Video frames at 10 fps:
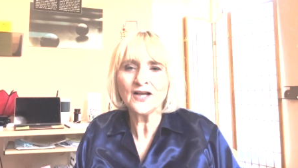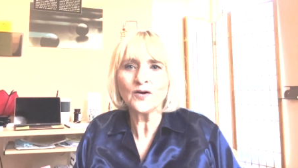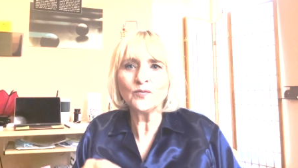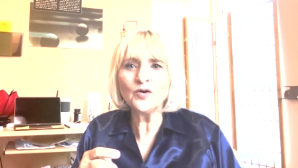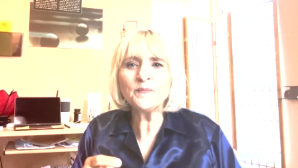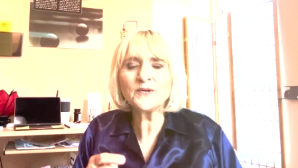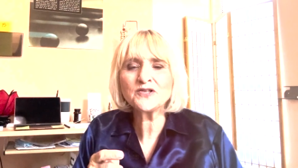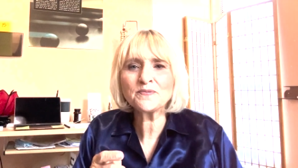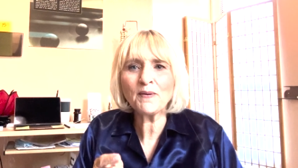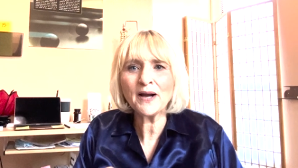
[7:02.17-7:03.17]
Rupert
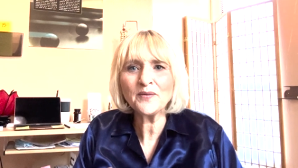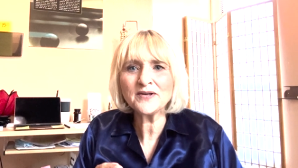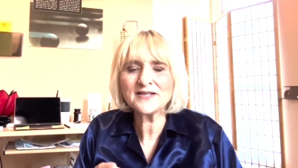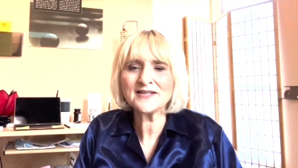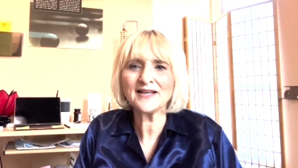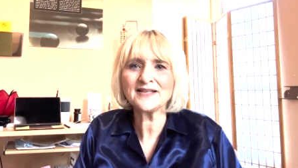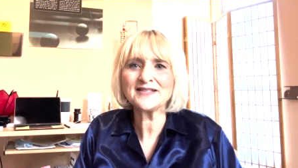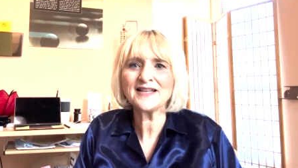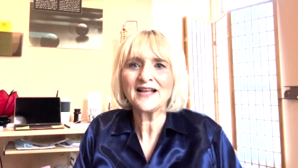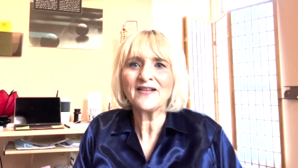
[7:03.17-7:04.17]
Spira
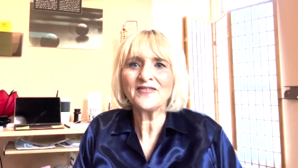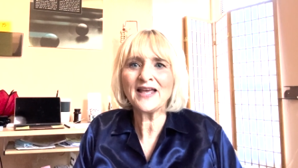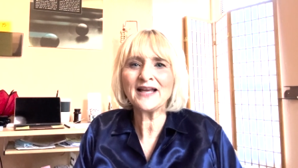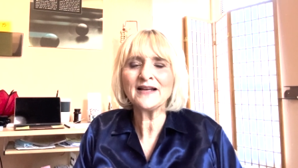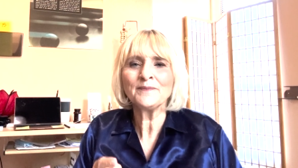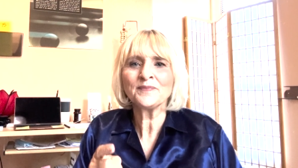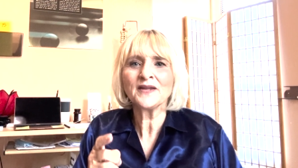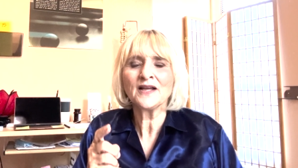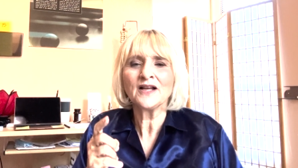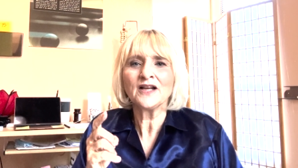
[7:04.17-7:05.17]
says that
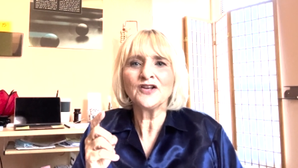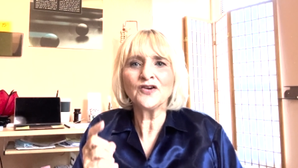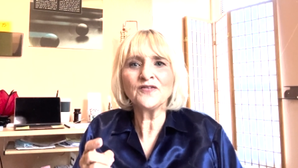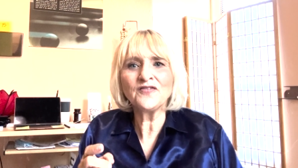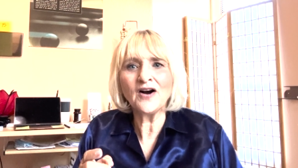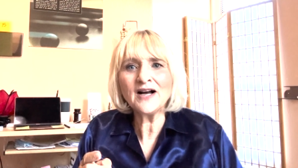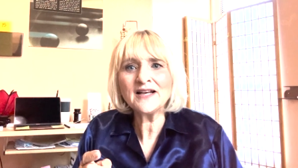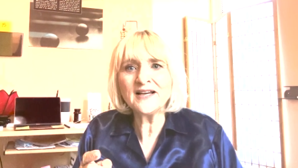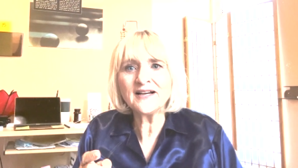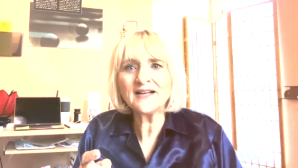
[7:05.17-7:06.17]

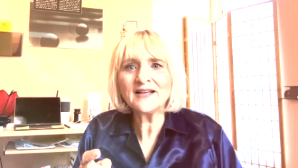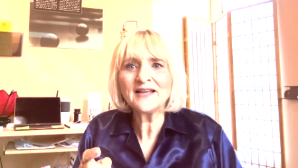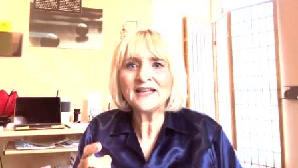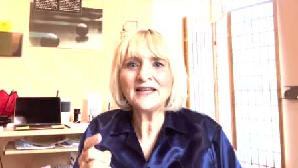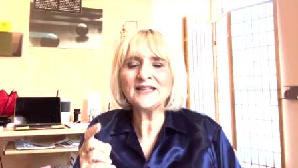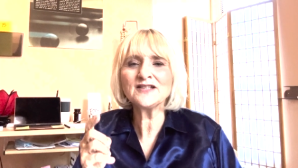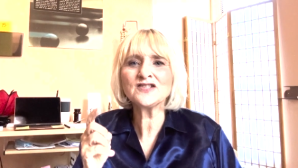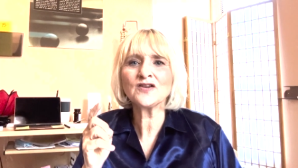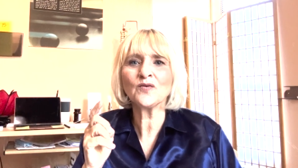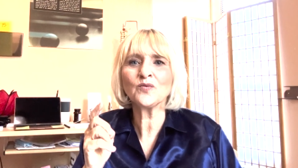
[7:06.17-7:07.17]
nirvana
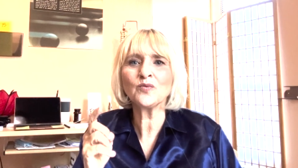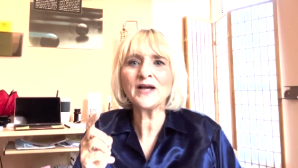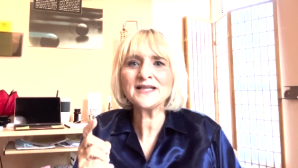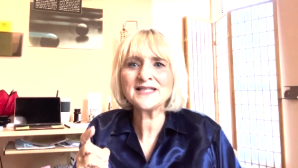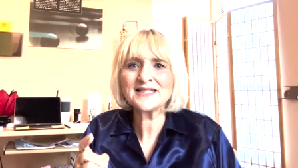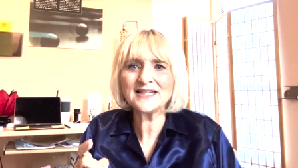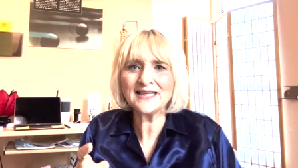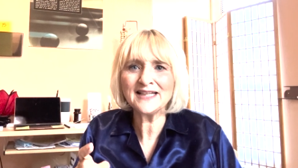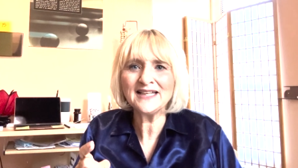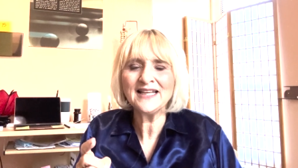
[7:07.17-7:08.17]
is
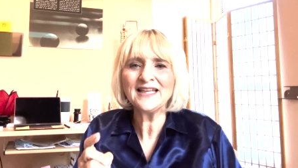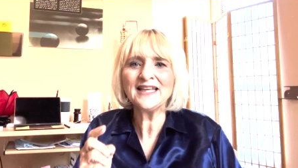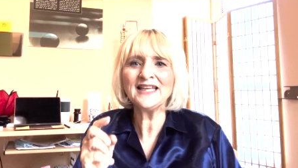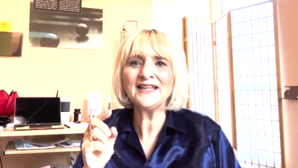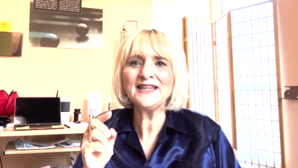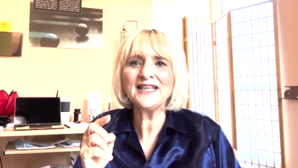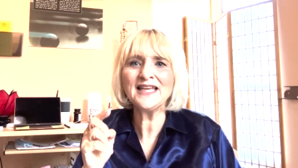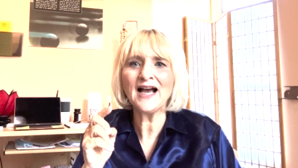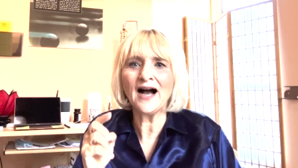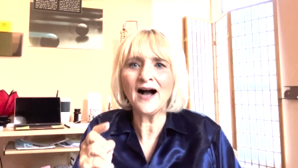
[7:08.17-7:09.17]
resting in
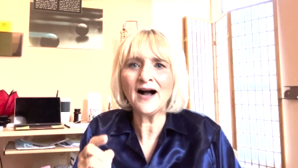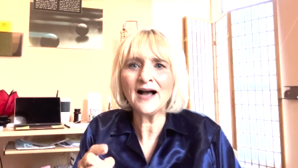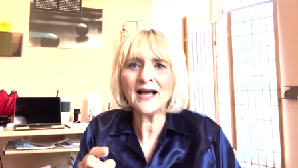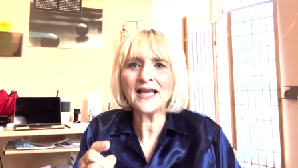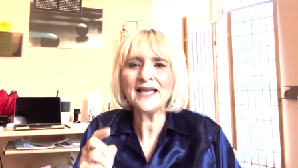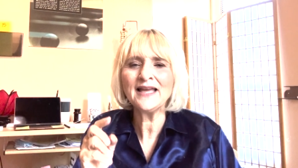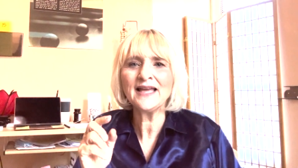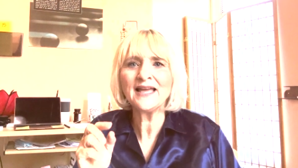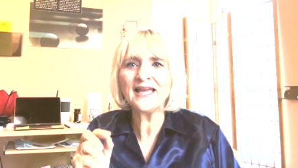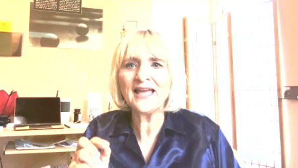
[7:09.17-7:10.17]
the I
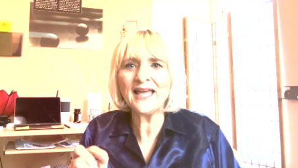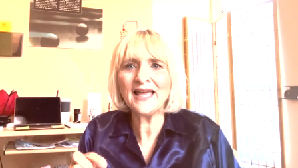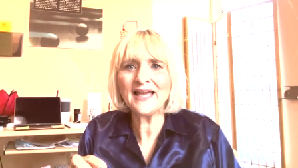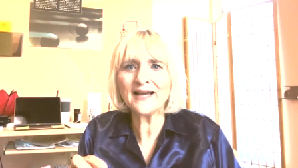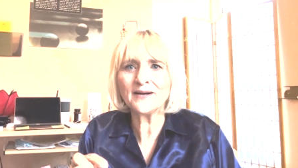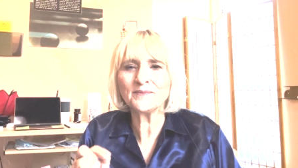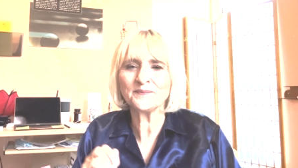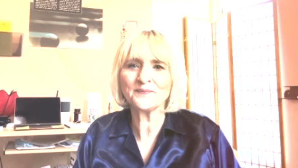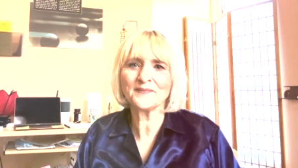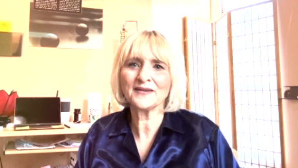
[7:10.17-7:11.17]
am.
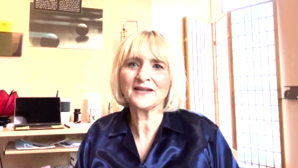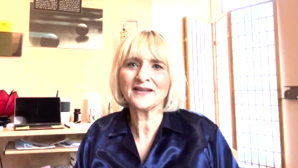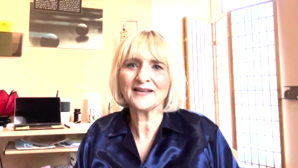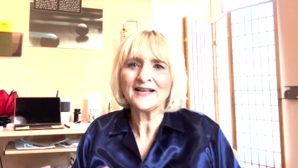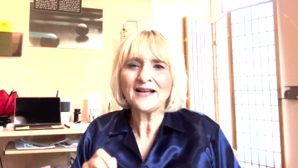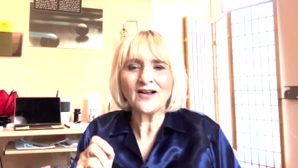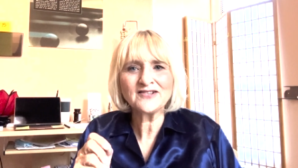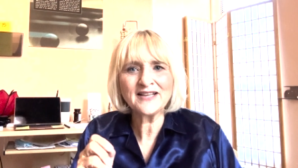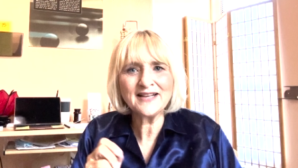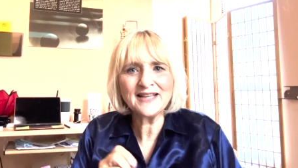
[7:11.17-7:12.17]
I'll
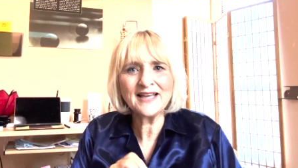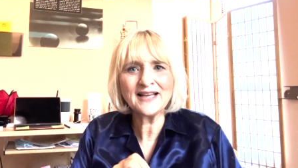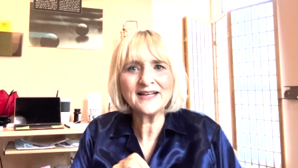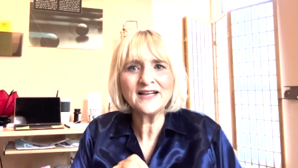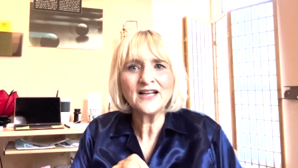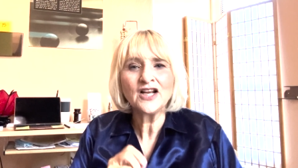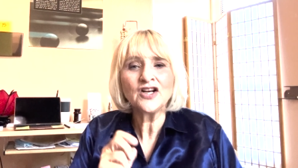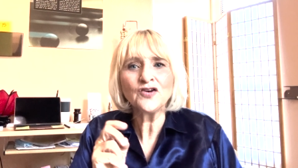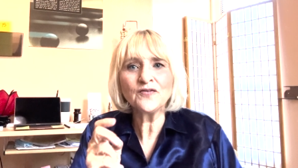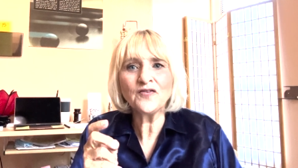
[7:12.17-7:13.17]
say it again.
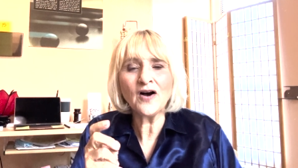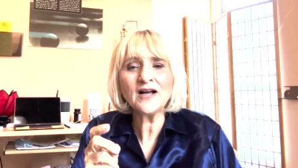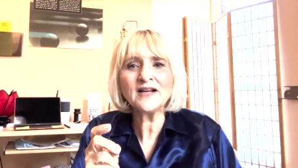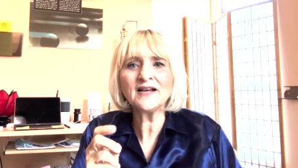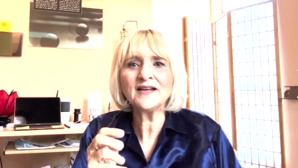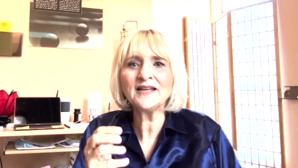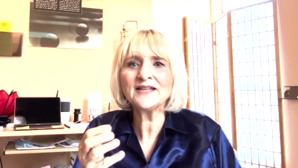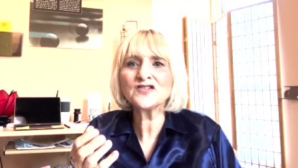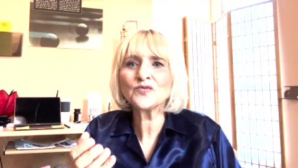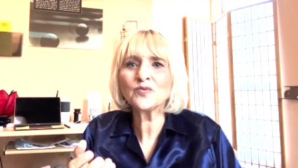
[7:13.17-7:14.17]
Nirvana
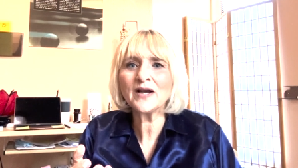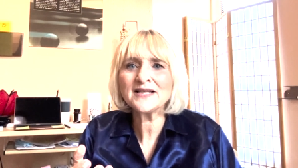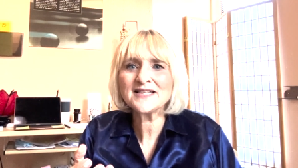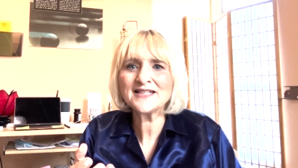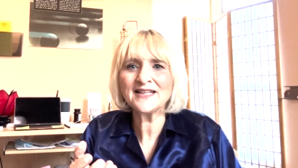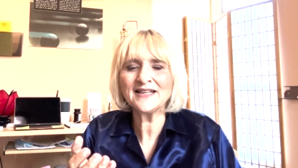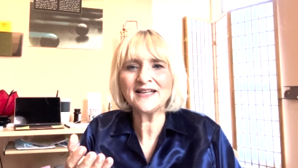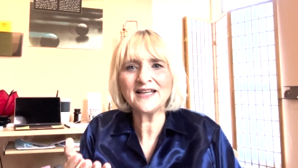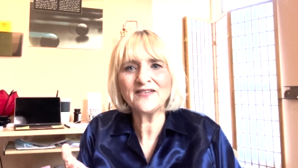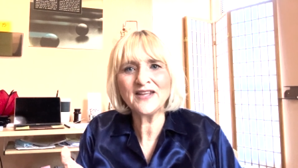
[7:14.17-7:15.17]
is
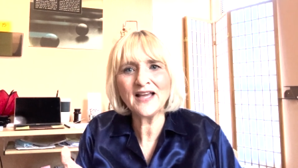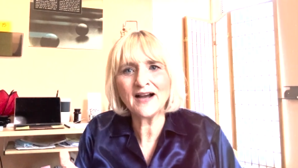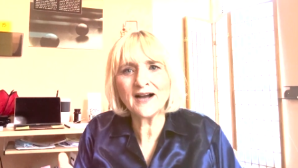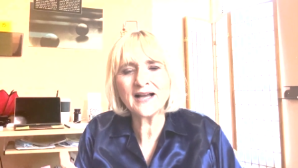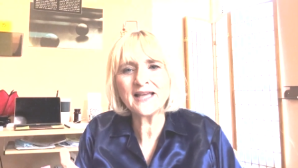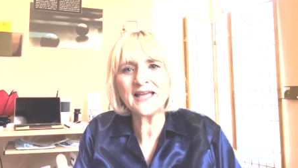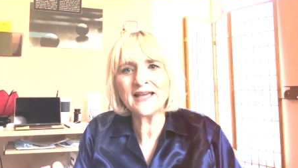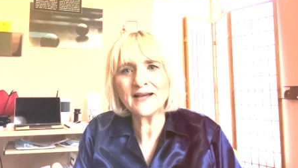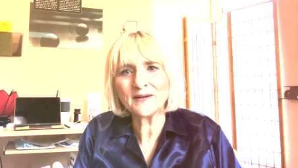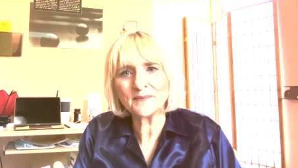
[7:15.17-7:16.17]
resting in the I
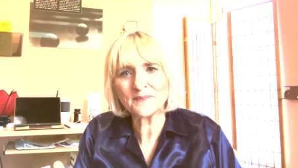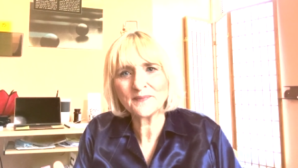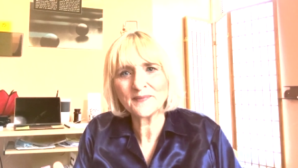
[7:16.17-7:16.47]
am.